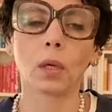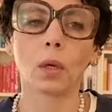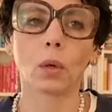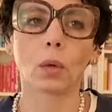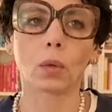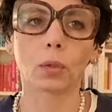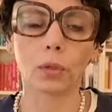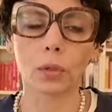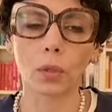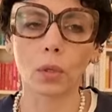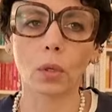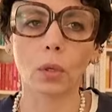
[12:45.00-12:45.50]

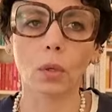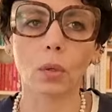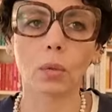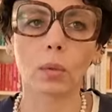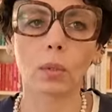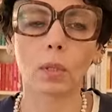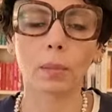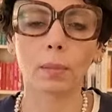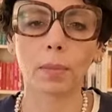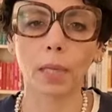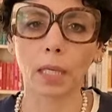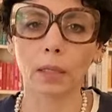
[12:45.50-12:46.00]
or know
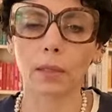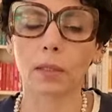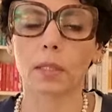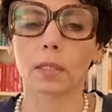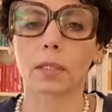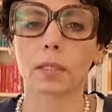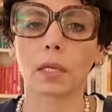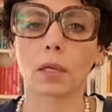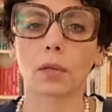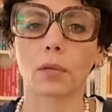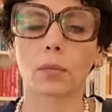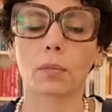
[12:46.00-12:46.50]
about the
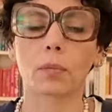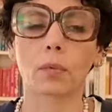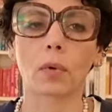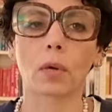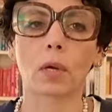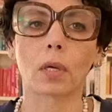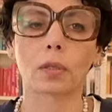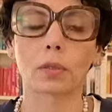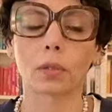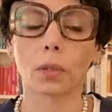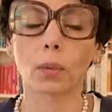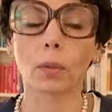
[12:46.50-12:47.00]
South
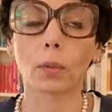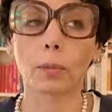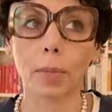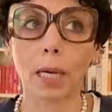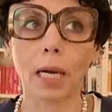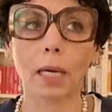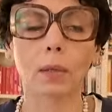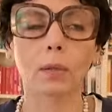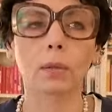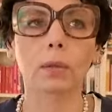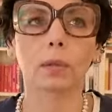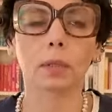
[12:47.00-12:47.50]

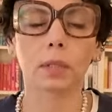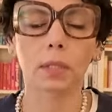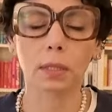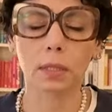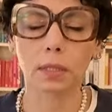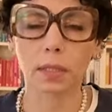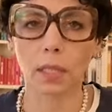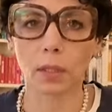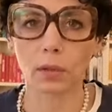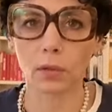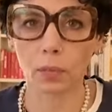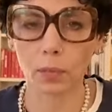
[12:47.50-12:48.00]

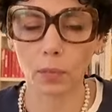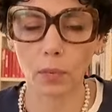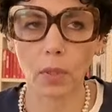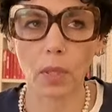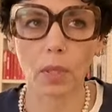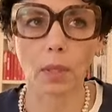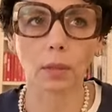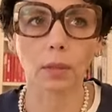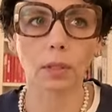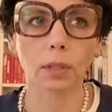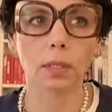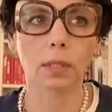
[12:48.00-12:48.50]

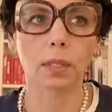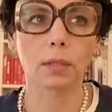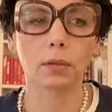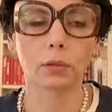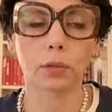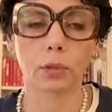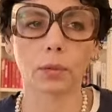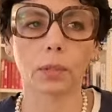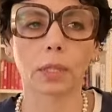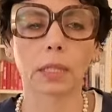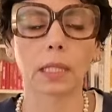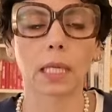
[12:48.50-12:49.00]
Bronx
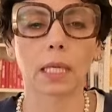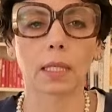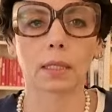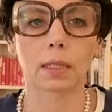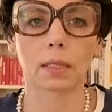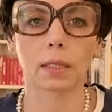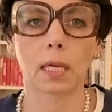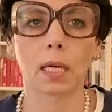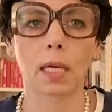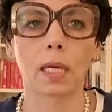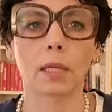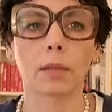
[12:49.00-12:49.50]
during that
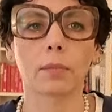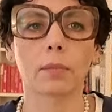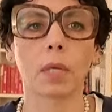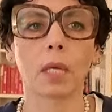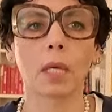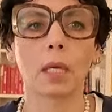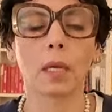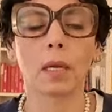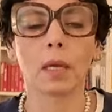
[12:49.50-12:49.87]
time,